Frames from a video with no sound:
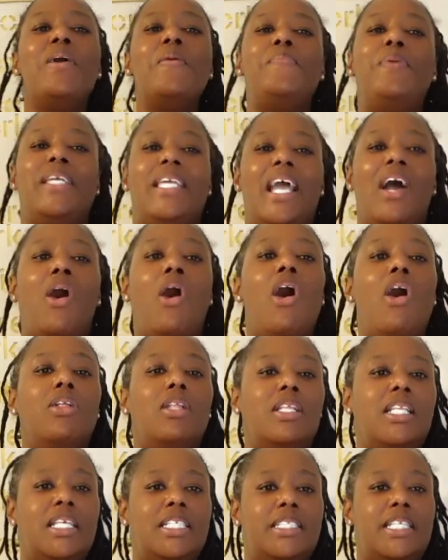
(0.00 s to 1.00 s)
But yeah, all
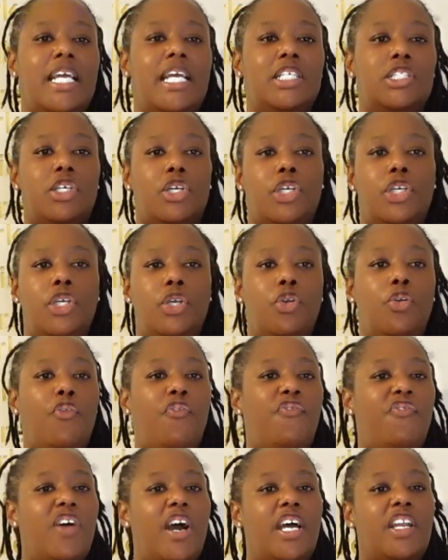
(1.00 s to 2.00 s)
of these things are cute,
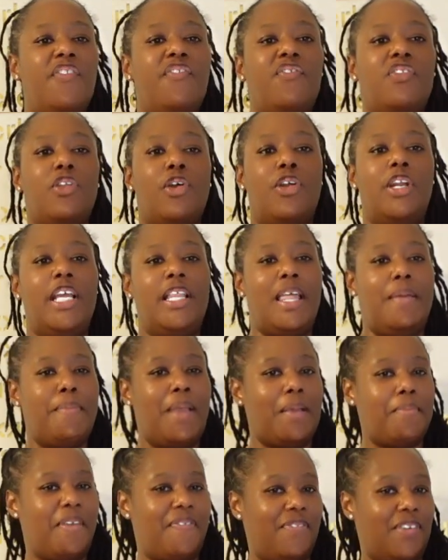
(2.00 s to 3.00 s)
fun, flirty. They
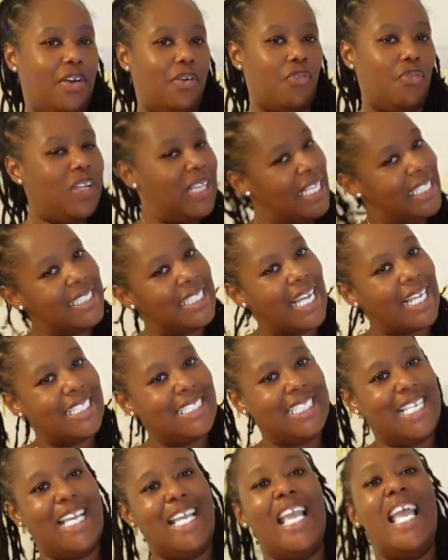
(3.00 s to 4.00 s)
make me feel really
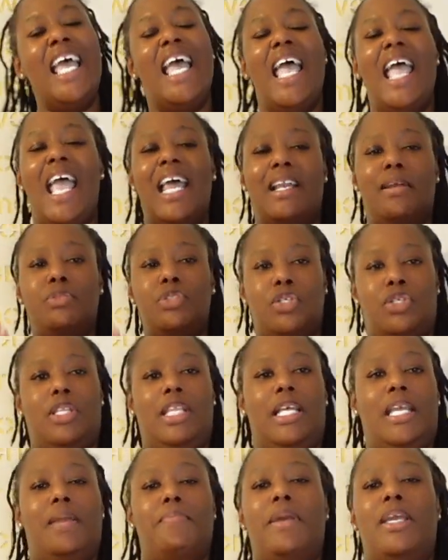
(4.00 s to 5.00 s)
sexy, and I'm sure
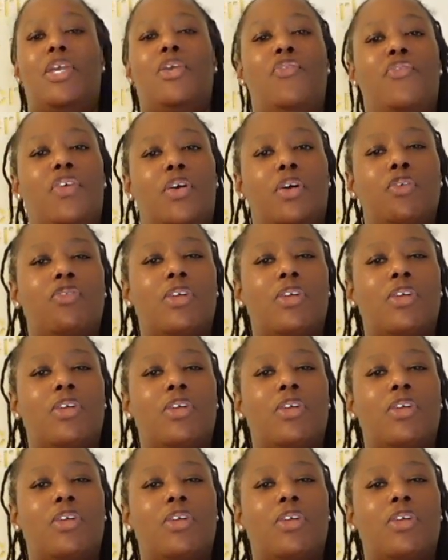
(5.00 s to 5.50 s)
they can make you feel